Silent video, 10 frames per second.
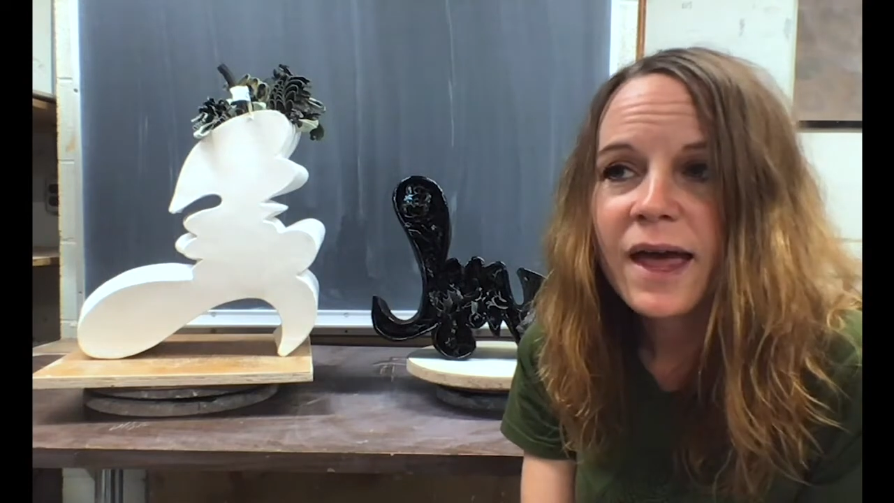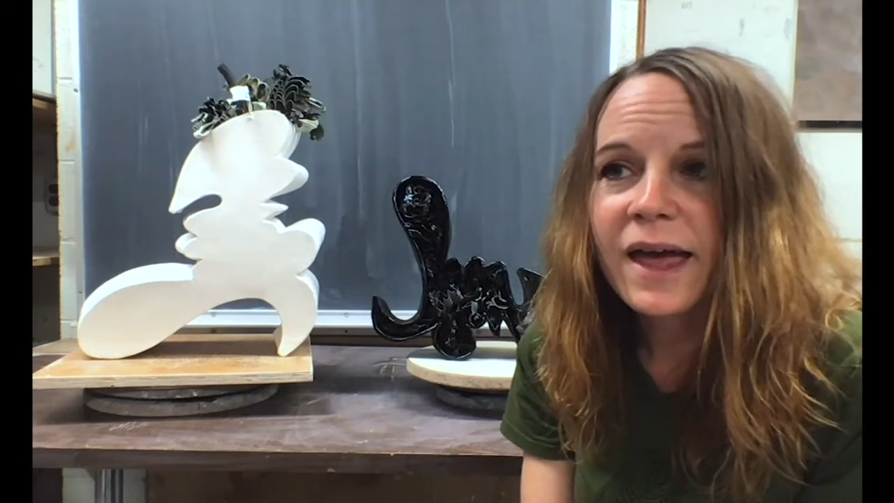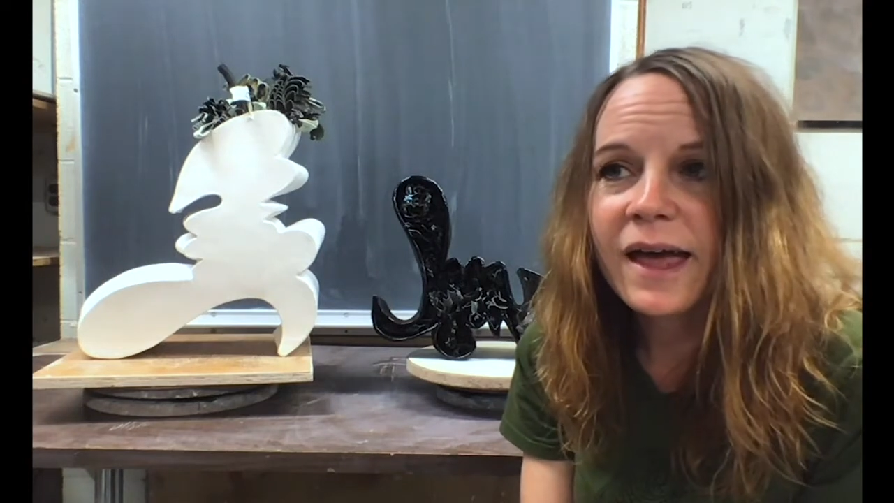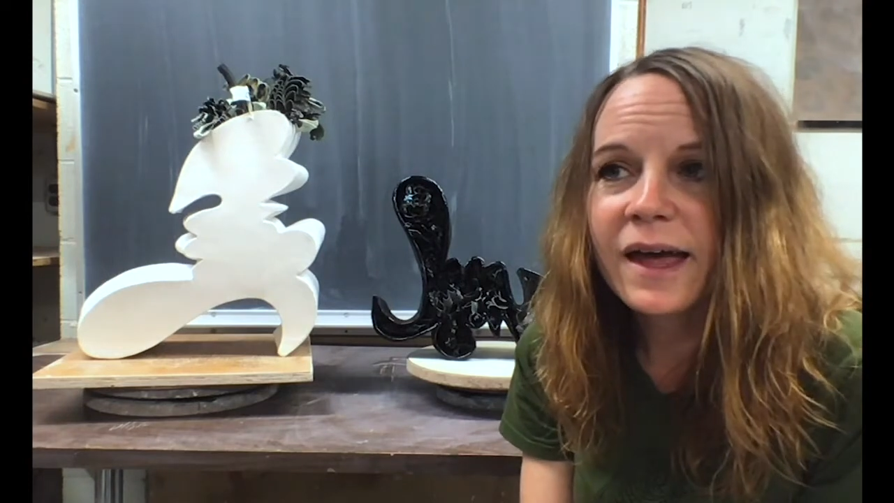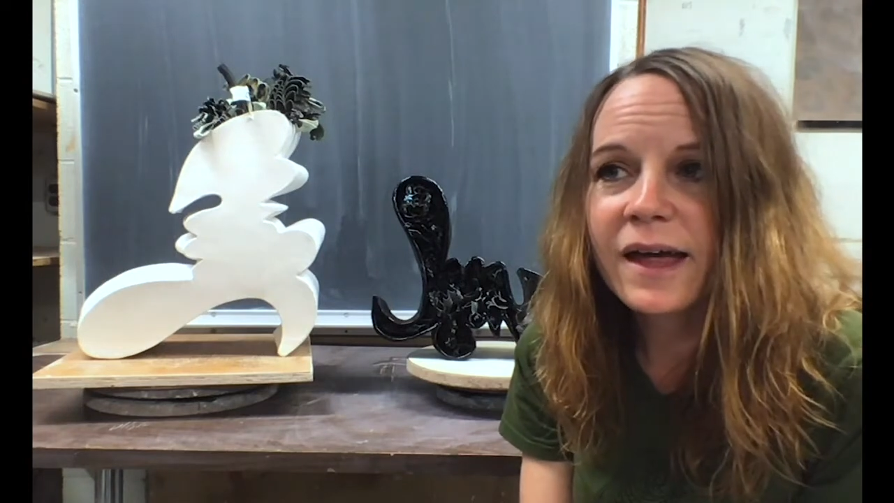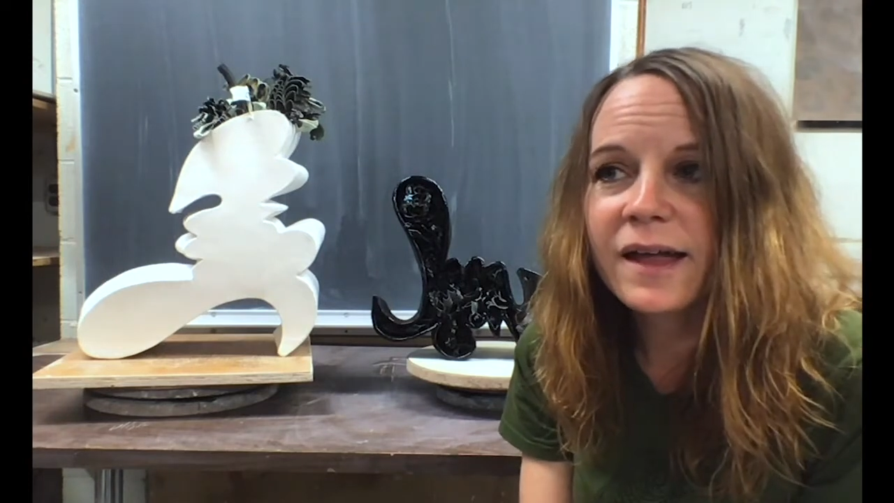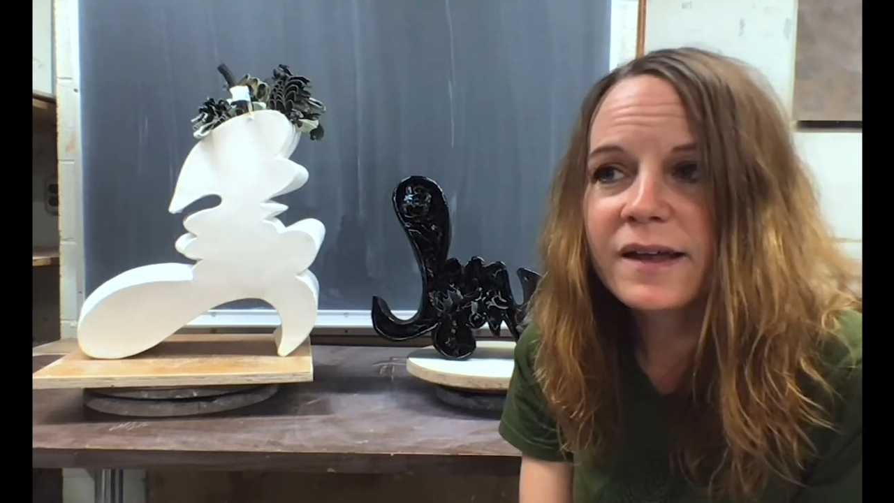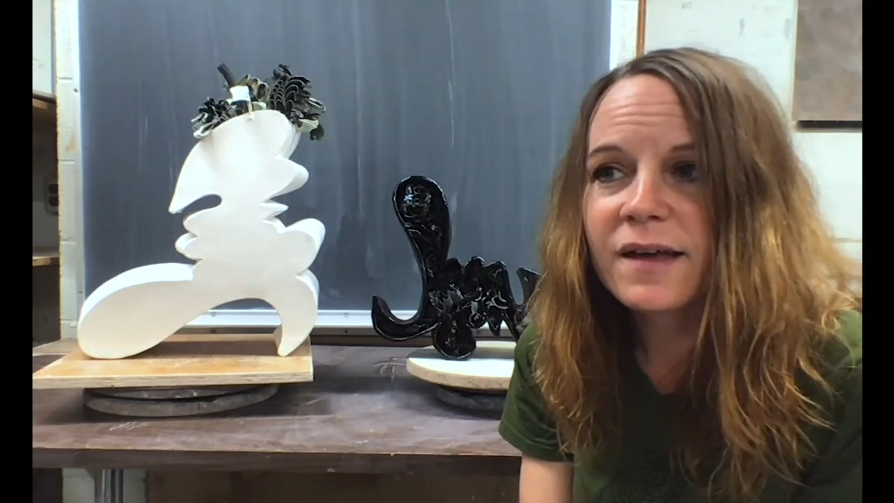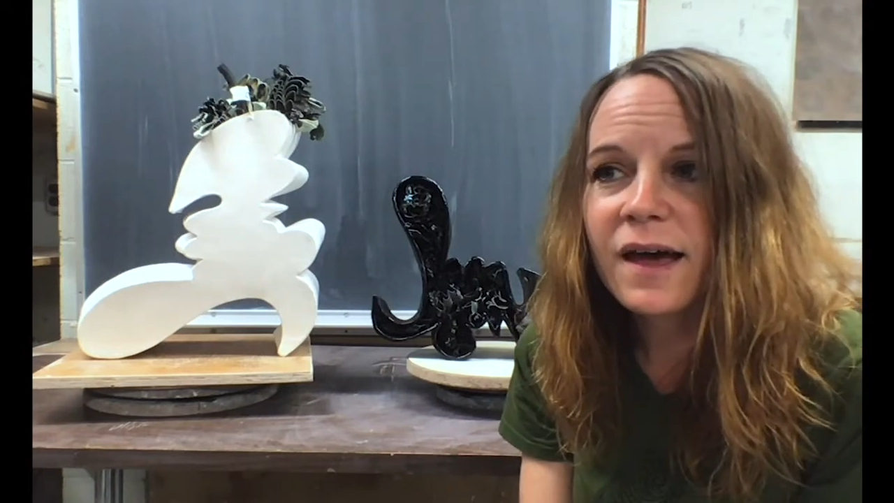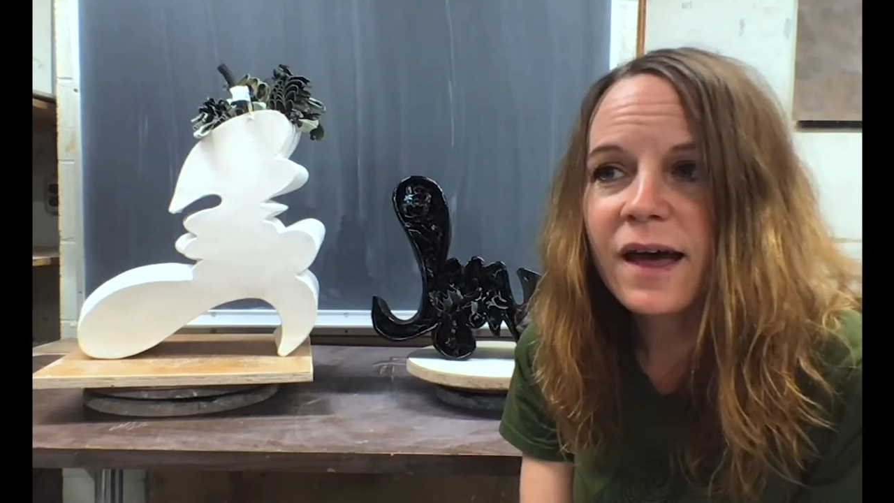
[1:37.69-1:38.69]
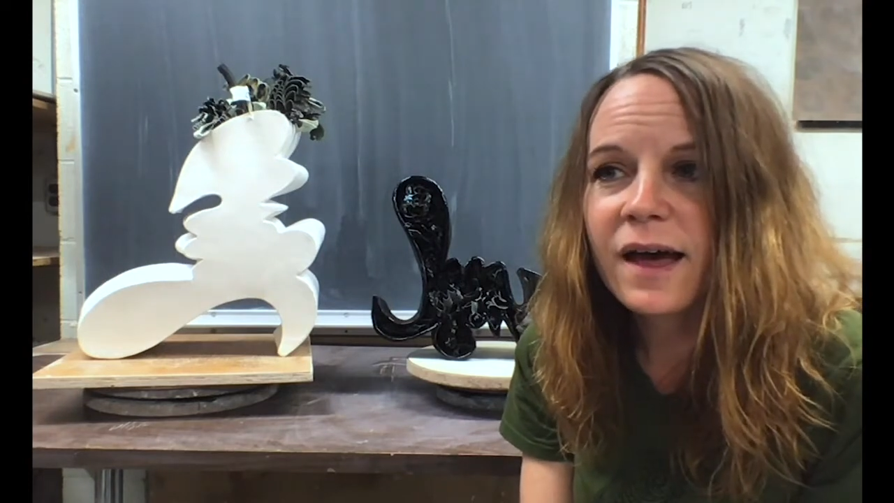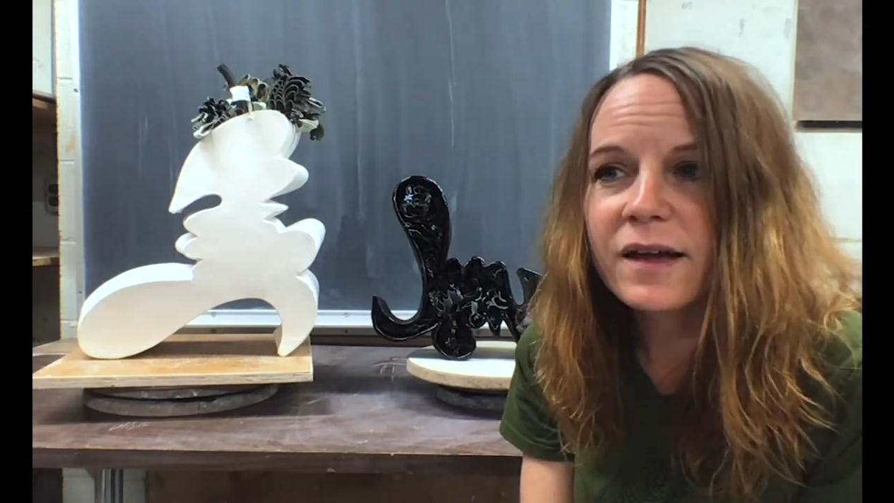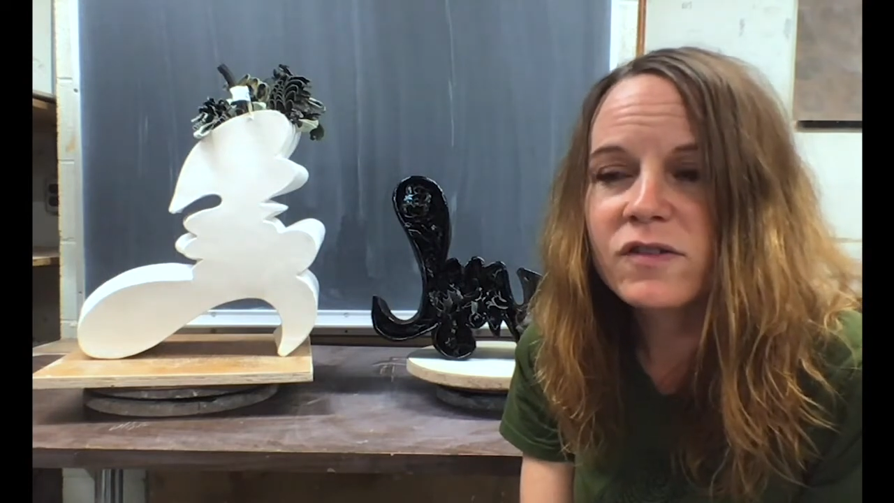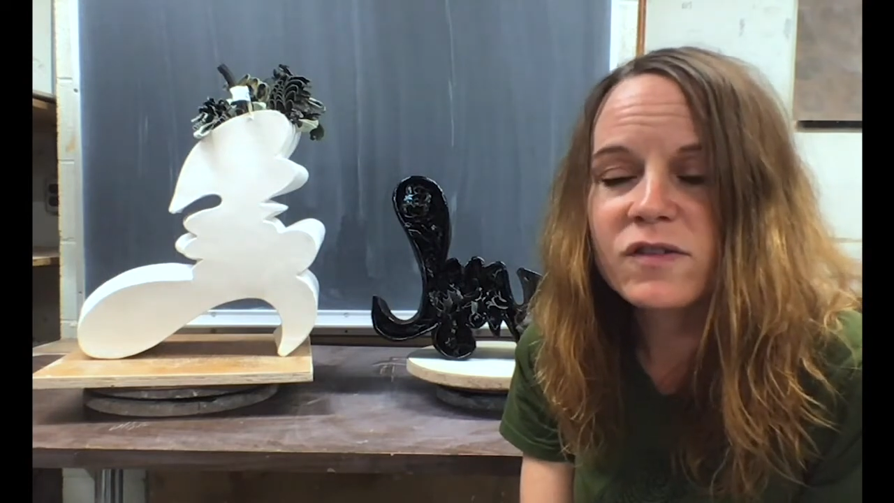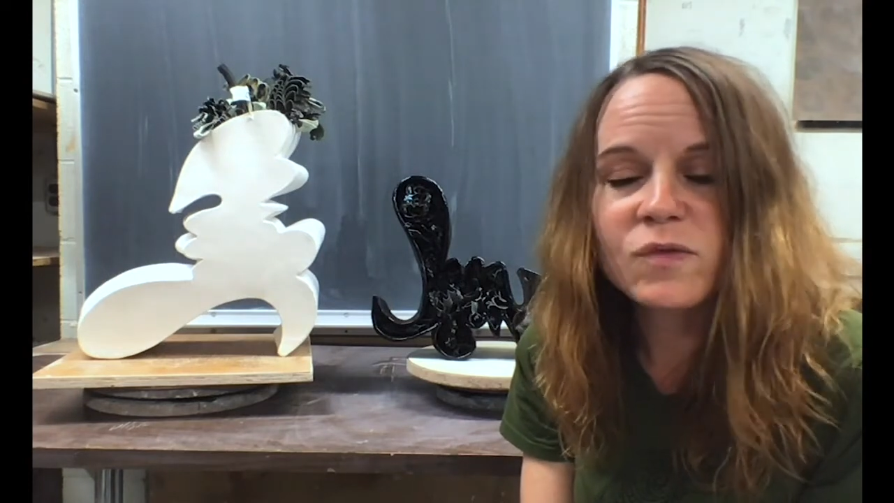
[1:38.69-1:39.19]
And
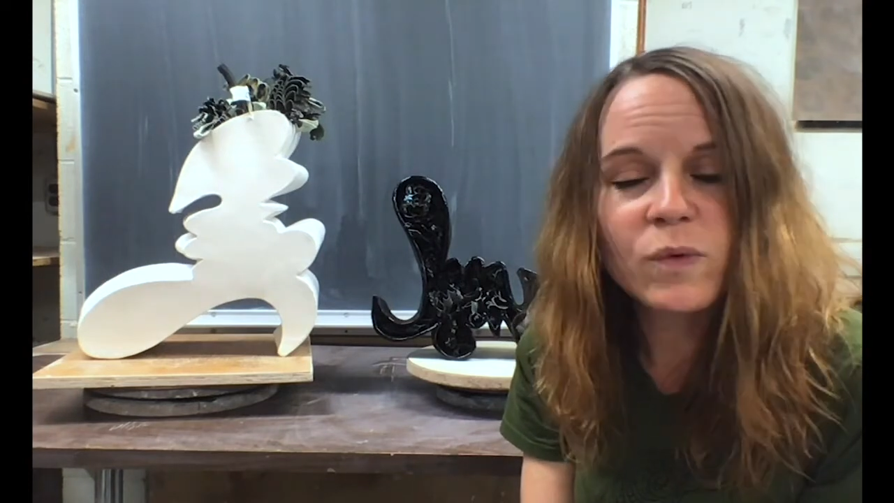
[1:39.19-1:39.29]
I just